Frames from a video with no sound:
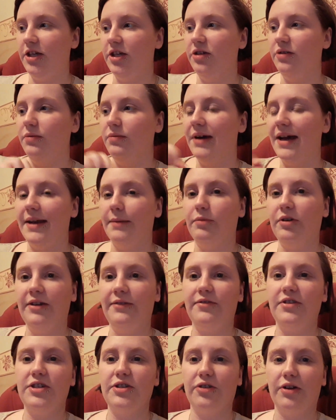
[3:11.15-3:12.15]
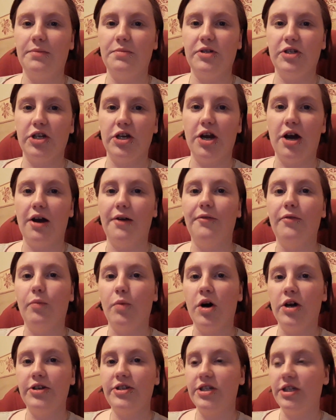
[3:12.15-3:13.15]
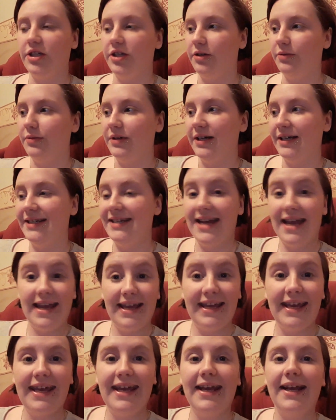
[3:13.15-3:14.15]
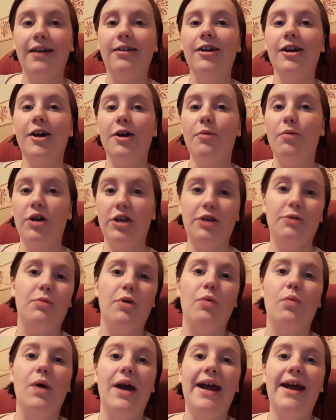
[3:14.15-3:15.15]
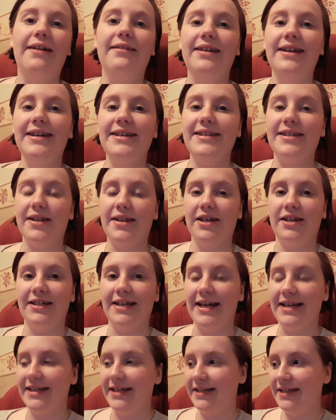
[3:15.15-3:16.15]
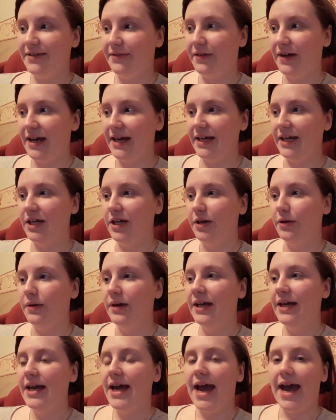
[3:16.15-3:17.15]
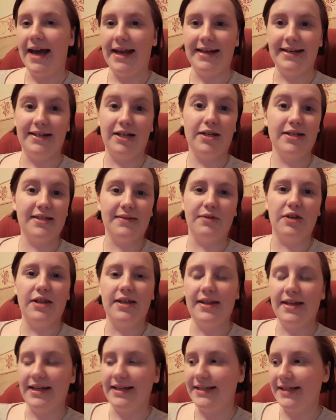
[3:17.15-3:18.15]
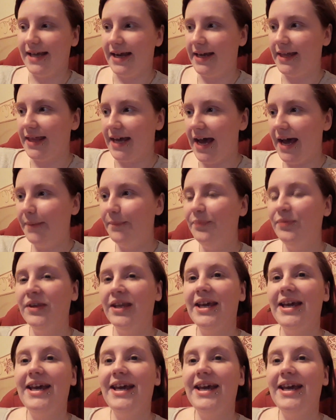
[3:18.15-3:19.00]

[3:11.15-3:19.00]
You had a brief description of what you were taking, what you were wearing so they could identify you, and lots of other things like that.